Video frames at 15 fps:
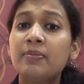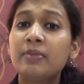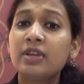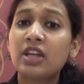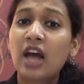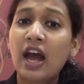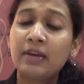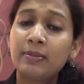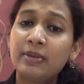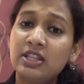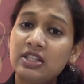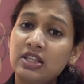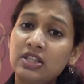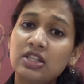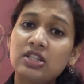And
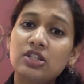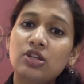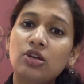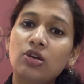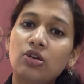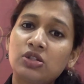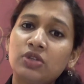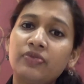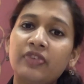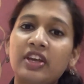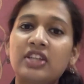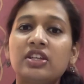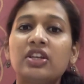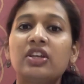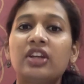businesses are also
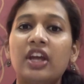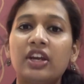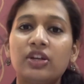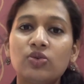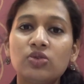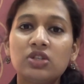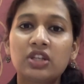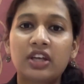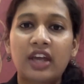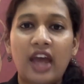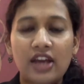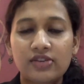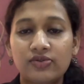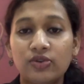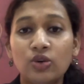facing reduced
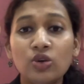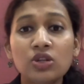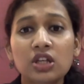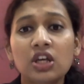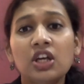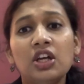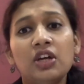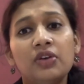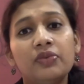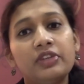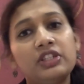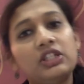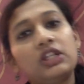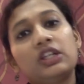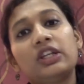cash flows,
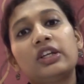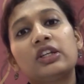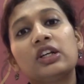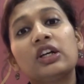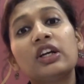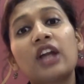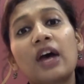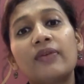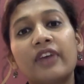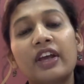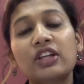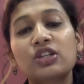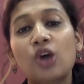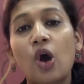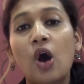which in turn
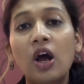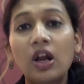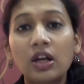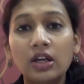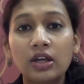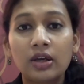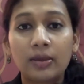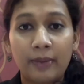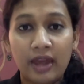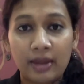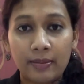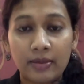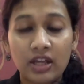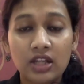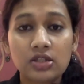affects all
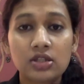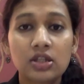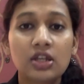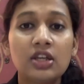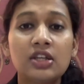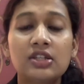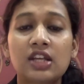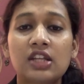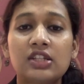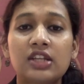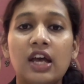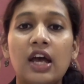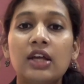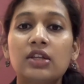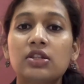payments such
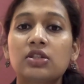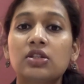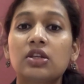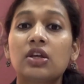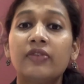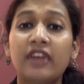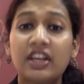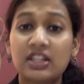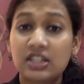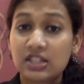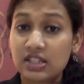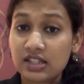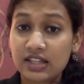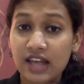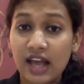as wages
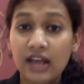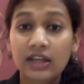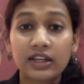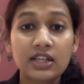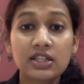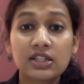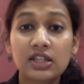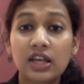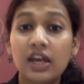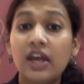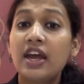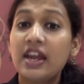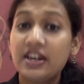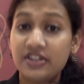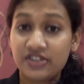and salaries,
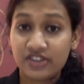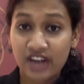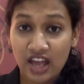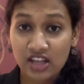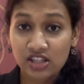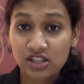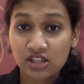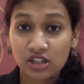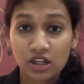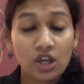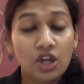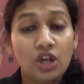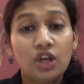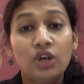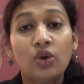interest,
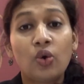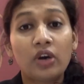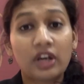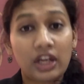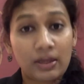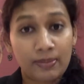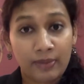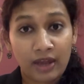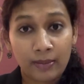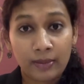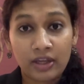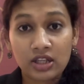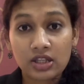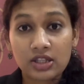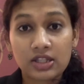loan
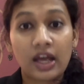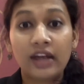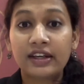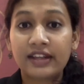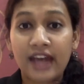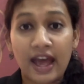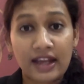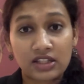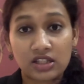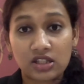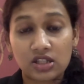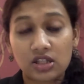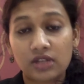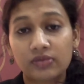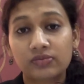repayments, and taxes.